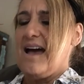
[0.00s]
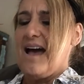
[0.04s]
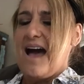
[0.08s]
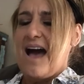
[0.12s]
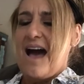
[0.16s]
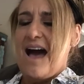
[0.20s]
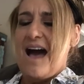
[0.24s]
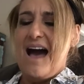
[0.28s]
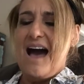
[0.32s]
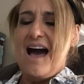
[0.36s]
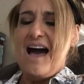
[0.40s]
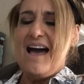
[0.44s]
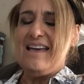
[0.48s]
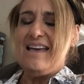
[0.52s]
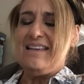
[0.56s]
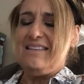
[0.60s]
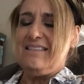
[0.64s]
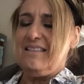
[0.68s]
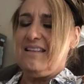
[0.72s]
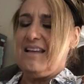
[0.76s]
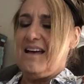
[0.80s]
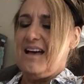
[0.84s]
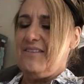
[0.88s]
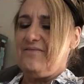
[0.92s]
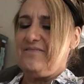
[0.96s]
I
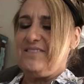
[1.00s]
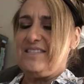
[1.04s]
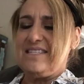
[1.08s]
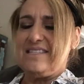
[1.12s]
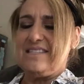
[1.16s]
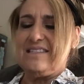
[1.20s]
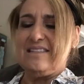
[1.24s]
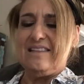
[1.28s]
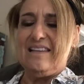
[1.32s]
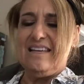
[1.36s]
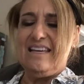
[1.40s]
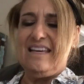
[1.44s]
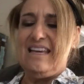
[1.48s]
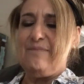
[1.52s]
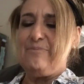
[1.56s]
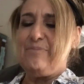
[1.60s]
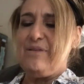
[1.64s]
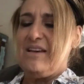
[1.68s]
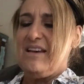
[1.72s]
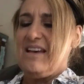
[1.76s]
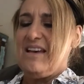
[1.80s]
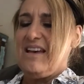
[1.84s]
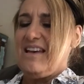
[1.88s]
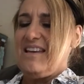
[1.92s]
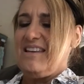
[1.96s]
love sleep.
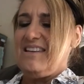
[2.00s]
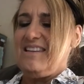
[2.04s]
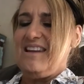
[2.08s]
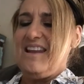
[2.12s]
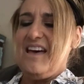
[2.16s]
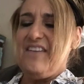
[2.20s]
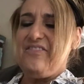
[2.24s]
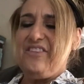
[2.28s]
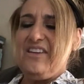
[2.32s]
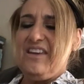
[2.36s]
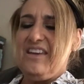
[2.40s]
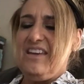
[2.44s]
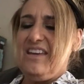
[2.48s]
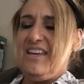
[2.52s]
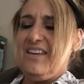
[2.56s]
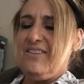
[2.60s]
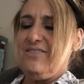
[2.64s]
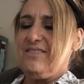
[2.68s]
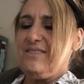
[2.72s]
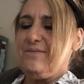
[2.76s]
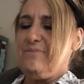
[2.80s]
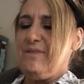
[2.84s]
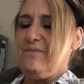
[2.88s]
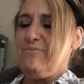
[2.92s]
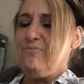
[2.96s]
Nothing
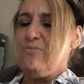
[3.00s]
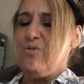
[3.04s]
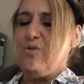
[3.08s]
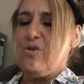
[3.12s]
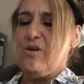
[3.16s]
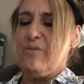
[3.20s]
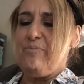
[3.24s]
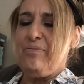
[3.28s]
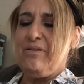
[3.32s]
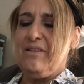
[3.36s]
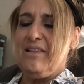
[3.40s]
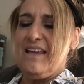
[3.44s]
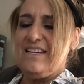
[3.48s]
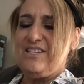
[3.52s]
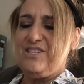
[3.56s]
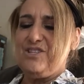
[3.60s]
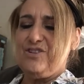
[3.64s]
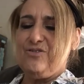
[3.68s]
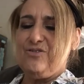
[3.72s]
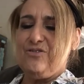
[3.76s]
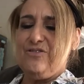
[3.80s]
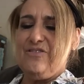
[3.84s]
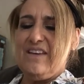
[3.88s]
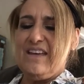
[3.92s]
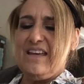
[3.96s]
gives me more
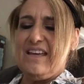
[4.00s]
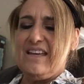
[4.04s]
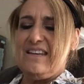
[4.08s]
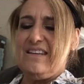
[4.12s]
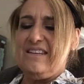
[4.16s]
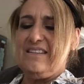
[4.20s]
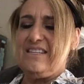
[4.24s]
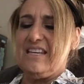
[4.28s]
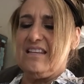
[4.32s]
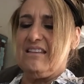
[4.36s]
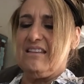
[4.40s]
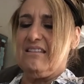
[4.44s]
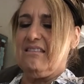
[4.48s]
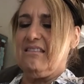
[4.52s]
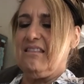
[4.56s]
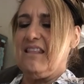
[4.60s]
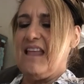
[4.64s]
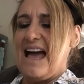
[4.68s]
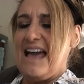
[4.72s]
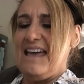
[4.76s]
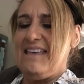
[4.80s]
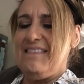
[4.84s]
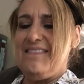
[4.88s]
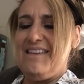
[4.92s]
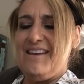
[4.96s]
pleasure than to
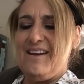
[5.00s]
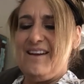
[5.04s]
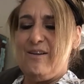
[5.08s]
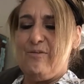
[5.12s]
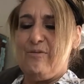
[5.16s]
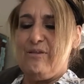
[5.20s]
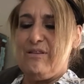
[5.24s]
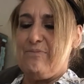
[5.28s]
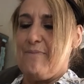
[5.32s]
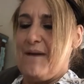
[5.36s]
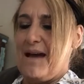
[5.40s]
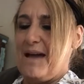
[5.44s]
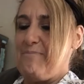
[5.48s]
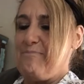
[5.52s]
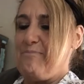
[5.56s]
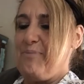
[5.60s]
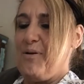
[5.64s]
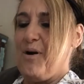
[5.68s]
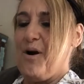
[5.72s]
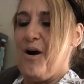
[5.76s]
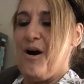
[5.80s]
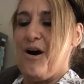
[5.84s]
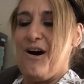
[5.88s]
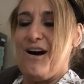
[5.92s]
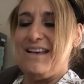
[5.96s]
lie there with my
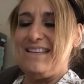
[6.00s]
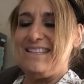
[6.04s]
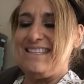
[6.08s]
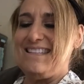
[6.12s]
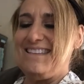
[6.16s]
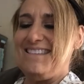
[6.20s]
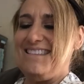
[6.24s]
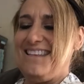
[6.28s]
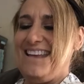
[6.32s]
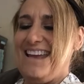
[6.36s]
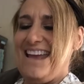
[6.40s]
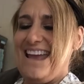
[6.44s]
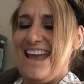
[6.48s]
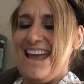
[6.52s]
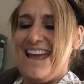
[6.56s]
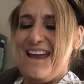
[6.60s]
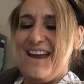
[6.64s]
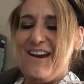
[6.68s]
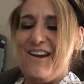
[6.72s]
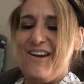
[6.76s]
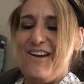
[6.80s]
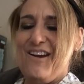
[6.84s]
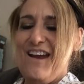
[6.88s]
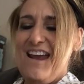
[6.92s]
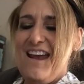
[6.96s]
paws in the
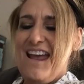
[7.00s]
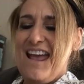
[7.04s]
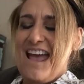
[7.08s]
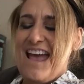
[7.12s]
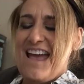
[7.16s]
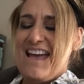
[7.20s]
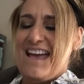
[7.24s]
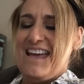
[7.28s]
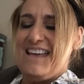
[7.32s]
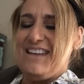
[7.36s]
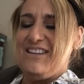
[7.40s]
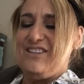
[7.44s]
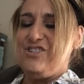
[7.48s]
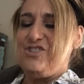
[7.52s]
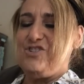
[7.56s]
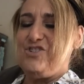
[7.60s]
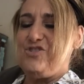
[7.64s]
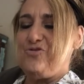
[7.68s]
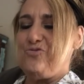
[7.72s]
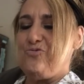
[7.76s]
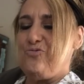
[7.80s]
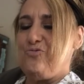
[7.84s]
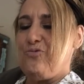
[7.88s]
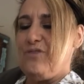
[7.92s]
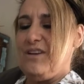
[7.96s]
air and
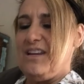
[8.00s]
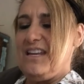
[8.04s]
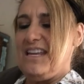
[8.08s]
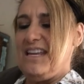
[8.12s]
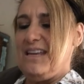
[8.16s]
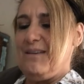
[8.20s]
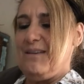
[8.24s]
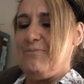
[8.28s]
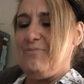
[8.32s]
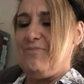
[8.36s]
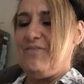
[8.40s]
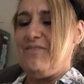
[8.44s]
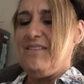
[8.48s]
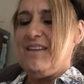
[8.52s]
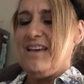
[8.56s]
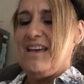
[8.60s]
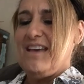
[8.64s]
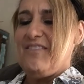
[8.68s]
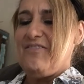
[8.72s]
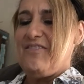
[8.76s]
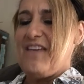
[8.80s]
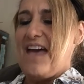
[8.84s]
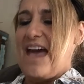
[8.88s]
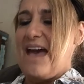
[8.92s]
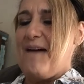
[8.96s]
dream.
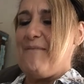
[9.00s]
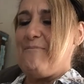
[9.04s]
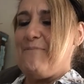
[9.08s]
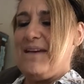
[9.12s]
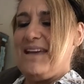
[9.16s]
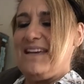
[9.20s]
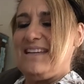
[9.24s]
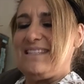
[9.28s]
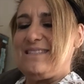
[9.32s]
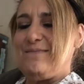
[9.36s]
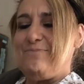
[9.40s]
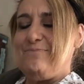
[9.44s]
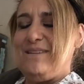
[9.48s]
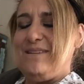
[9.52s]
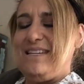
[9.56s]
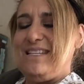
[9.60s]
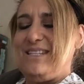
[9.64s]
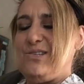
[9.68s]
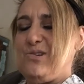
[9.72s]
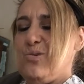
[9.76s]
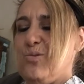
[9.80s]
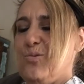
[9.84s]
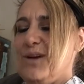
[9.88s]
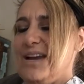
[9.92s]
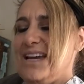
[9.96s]
That makes me
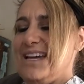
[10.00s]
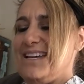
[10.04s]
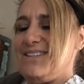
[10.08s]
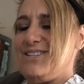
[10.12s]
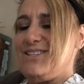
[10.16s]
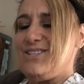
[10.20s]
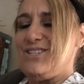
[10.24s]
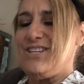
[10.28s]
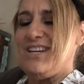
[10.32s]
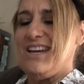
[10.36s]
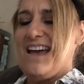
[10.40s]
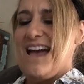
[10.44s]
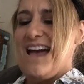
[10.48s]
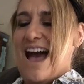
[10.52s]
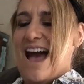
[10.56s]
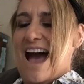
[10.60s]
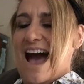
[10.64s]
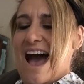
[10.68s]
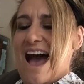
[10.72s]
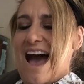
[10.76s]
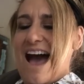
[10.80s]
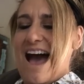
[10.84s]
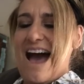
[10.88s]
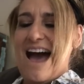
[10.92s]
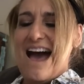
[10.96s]
twitch.
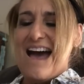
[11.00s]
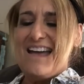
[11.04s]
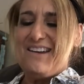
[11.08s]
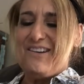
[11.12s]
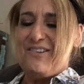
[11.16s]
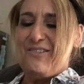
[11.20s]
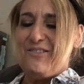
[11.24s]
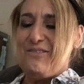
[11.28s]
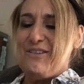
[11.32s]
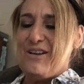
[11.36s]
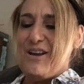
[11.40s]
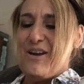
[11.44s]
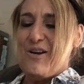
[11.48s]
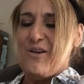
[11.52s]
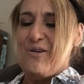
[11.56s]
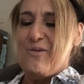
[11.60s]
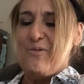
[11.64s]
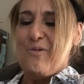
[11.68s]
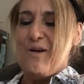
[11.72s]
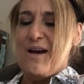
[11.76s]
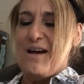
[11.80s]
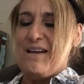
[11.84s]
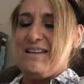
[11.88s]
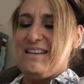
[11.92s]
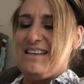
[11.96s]
I don't know
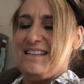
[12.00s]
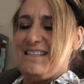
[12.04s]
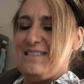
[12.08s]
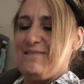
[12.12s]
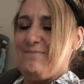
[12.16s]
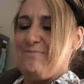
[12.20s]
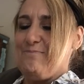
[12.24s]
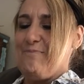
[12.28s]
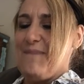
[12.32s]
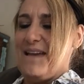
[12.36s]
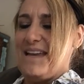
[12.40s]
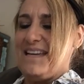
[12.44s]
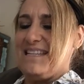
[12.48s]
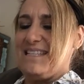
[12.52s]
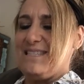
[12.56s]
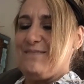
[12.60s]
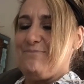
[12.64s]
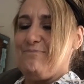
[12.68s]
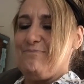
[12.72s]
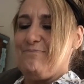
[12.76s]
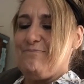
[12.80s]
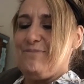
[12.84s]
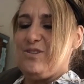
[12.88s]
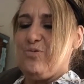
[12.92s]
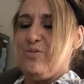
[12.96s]
what makes
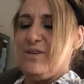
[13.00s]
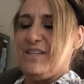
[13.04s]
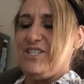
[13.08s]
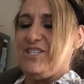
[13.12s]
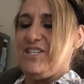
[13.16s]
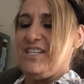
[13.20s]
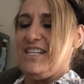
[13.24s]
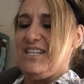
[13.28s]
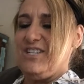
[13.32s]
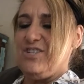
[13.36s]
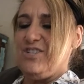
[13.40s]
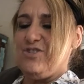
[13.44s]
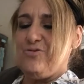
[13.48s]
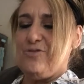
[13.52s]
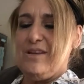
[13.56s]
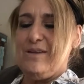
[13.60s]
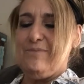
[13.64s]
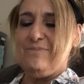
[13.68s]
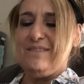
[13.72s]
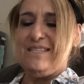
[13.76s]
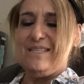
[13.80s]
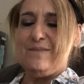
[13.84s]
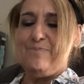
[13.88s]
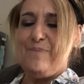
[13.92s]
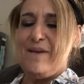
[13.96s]
twitching
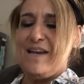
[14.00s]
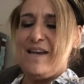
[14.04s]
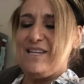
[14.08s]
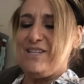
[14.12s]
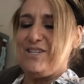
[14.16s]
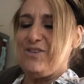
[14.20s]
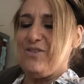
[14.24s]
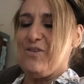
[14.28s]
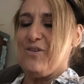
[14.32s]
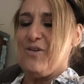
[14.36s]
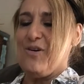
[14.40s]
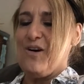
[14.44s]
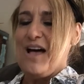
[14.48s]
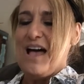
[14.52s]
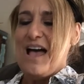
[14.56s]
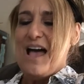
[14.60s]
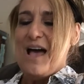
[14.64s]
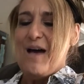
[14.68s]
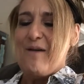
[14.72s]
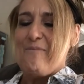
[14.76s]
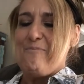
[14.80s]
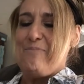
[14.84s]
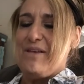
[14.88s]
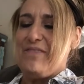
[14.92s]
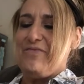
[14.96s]
dreams special,
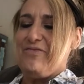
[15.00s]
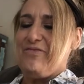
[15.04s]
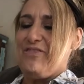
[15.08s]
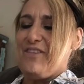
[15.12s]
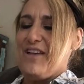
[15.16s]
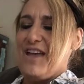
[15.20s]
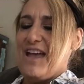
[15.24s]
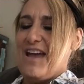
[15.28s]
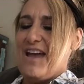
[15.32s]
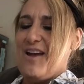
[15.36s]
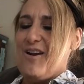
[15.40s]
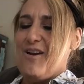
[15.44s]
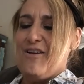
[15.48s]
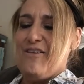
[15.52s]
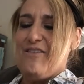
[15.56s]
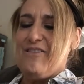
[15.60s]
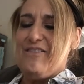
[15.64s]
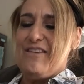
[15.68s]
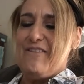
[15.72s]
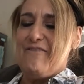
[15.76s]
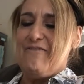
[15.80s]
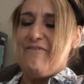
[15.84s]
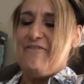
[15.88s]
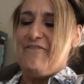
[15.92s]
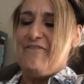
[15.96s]
but they're
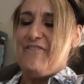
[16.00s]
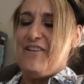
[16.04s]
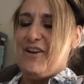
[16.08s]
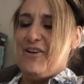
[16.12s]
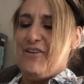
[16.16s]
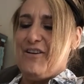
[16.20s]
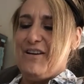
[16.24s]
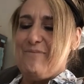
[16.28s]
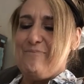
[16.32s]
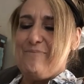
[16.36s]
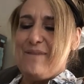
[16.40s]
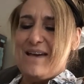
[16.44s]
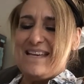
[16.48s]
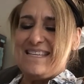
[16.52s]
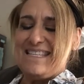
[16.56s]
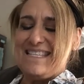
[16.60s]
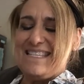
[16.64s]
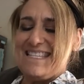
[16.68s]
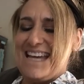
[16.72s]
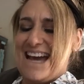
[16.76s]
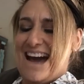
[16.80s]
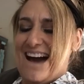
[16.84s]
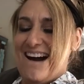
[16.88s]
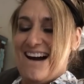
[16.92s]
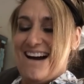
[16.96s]
the very
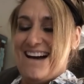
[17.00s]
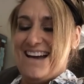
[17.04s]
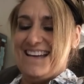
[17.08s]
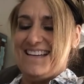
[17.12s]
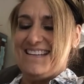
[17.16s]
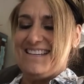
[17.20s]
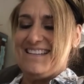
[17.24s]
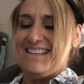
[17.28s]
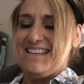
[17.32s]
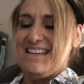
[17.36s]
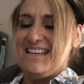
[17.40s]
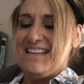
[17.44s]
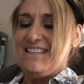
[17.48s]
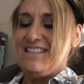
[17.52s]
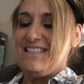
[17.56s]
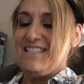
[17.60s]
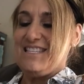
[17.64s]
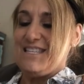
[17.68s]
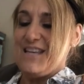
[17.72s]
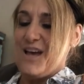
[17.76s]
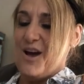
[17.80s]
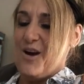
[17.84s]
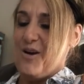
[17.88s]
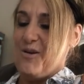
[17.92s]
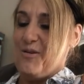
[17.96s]
best kind.
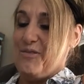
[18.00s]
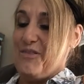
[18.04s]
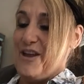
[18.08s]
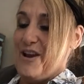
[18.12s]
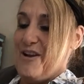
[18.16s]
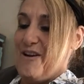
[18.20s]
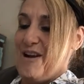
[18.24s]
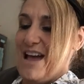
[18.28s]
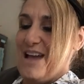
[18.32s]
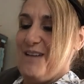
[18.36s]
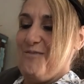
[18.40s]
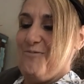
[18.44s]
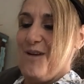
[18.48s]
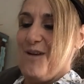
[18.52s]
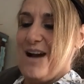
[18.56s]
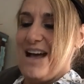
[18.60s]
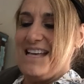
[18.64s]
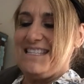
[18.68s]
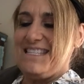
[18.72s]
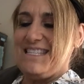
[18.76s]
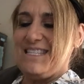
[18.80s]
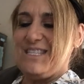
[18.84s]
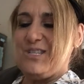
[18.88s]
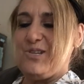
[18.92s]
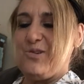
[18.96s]
So there I
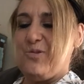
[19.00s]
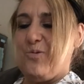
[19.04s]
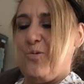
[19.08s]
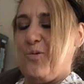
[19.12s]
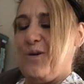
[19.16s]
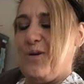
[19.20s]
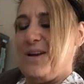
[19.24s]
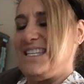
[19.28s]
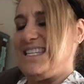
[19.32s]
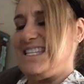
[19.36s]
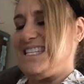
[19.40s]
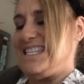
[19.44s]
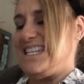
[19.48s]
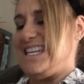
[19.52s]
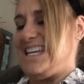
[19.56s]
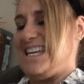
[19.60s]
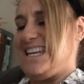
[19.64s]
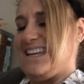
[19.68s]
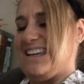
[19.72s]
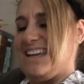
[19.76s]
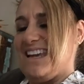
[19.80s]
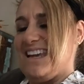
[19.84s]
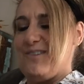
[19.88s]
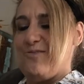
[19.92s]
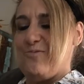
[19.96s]
was,
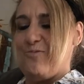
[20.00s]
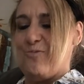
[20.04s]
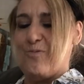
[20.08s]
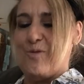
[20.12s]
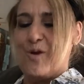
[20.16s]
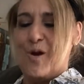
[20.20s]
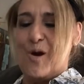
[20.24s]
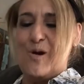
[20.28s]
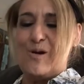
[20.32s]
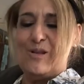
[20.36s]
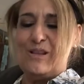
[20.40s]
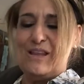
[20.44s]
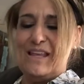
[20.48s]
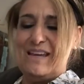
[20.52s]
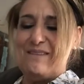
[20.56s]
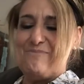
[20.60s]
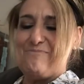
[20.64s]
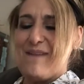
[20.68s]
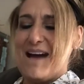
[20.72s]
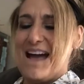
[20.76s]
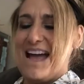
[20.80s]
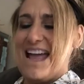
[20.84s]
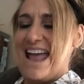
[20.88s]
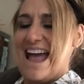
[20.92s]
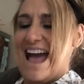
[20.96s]
twitching and rolling
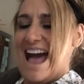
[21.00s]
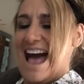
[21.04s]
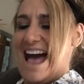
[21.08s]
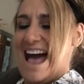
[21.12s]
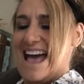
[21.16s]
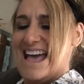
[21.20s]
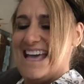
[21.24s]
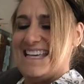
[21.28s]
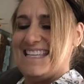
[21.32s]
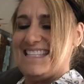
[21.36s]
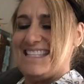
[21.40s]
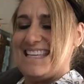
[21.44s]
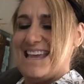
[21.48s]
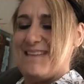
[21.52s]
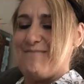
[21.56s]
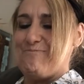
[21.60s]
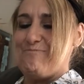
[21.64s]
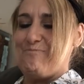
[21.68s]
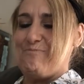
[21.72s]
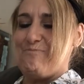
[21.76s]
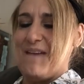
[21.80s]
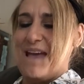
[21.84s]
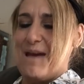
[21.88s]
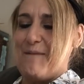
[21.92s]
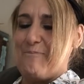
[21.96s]
my eyes
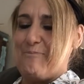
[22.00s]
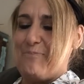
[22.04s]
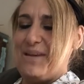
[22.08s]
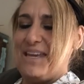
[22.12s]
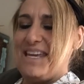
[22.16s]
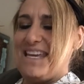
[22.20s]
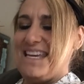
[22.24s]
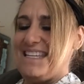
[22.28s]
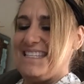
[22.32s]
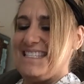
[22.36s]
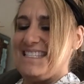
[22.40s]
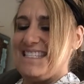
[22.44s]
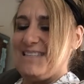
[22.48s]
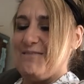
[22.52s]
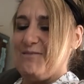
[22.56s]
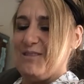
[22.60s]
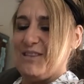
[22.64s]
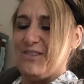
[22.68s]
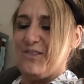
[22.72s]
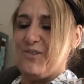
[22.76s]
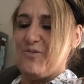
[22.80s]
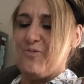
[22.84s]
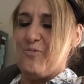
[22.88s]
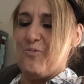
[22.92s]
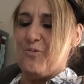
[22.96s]
and at peace
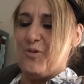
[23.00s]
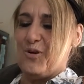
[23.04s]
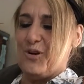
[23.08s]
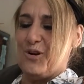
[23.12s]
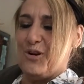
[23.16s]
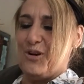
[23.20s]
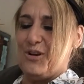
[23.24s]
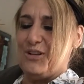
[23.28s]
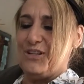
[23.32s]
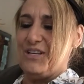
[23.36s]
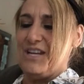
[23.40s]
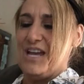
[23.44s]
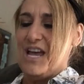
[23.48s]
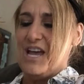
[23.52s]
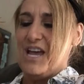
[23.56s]
with the world,